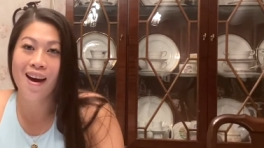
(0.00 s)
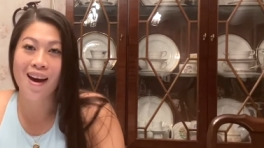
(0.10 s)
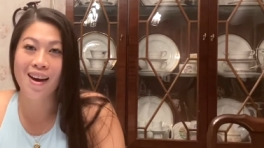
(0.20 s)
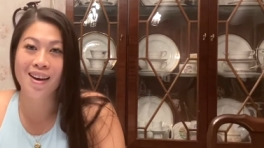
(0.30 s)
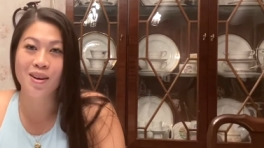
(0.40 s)

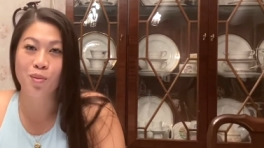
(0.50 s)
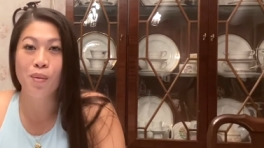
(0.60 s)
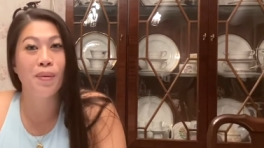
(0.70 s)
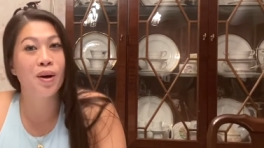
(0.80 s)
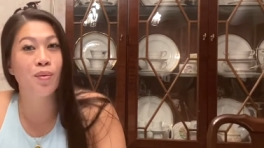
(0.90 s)
And
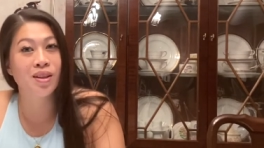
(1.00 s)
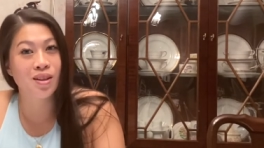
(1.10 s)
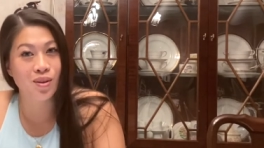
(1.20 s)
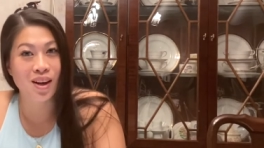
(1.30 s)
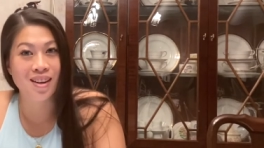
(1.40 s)
what better way to
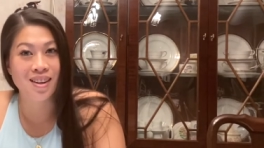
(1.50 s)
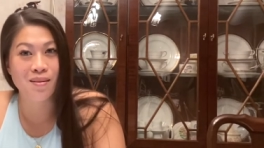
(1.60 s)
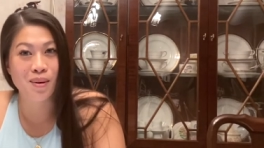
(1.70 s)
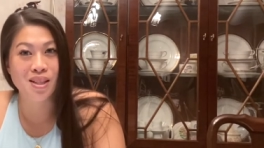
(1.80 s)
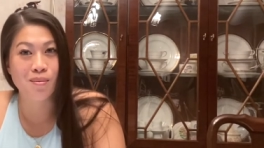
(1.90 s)
do that
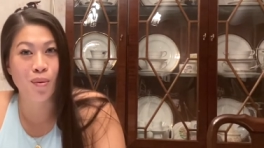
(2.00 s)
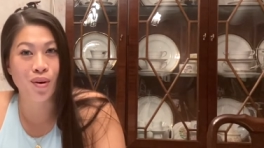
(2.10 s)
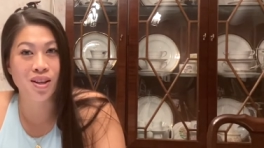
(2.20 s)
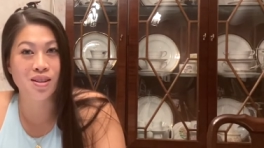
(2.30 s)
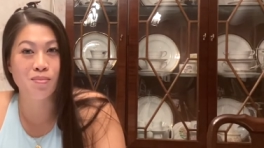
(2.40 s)
than by
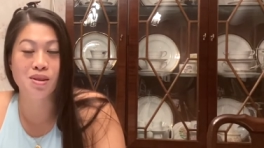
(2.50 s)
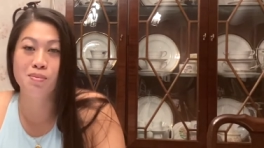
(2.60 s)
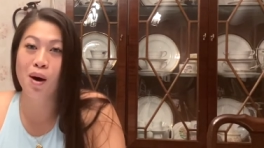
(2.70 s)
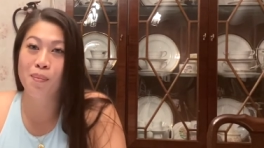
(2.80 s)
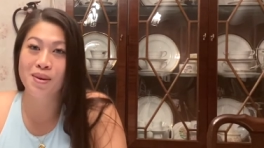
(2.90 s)
supporting some
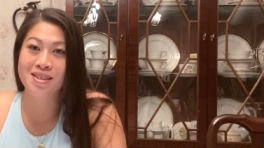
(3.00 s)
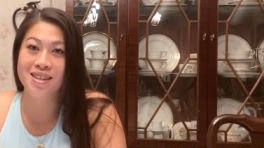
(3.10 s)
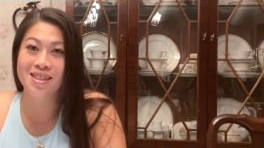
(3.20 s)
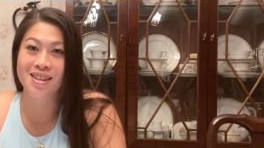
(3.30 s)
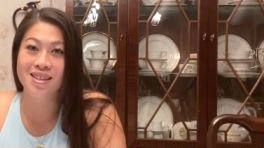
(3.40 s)
small
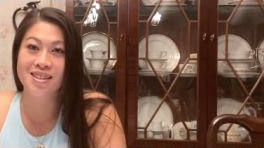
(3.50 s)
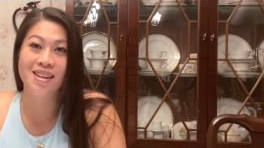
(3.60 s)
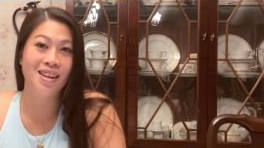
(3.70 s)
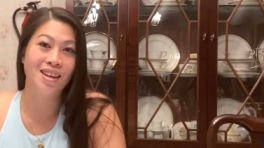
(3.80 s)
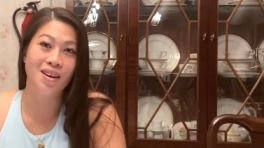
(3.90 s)
businesses
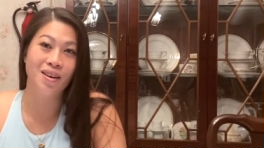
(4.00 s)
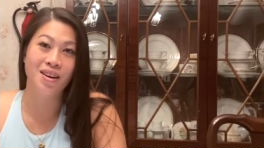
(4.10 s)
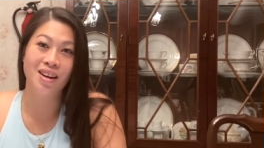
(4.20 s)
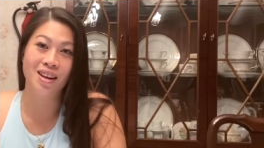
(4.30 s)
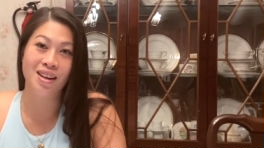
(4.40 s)

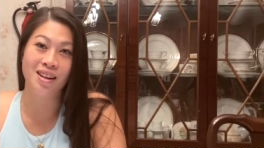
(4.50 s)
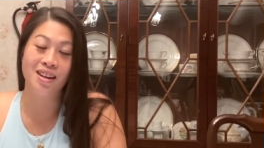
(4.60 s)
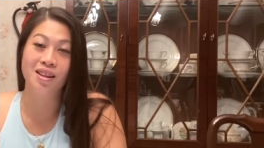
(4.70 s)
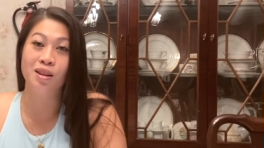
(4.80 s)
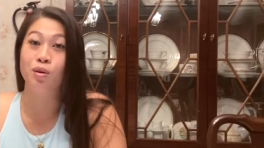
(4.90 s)
here
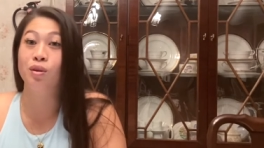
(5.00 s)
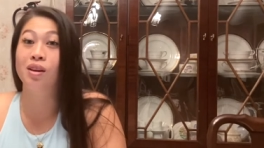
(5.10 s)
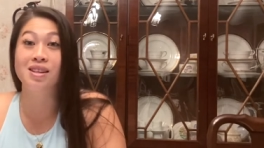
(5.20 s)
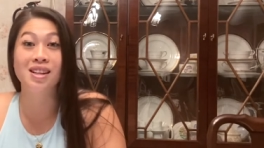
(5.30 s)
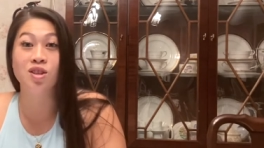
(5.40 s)
in the local
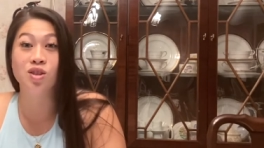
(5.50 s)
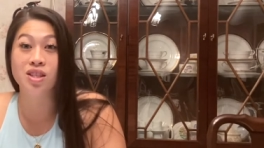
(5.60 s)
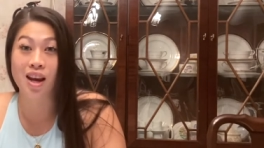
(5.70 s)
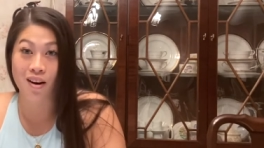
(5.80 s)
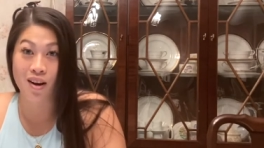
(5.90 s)
Los
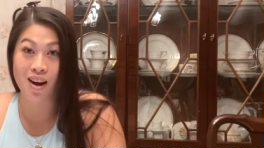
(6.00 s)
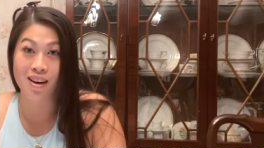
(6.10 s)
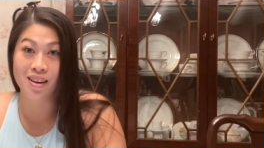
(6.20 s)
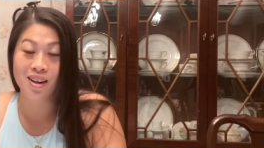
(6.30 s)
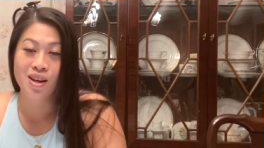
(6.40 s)
Angeles area.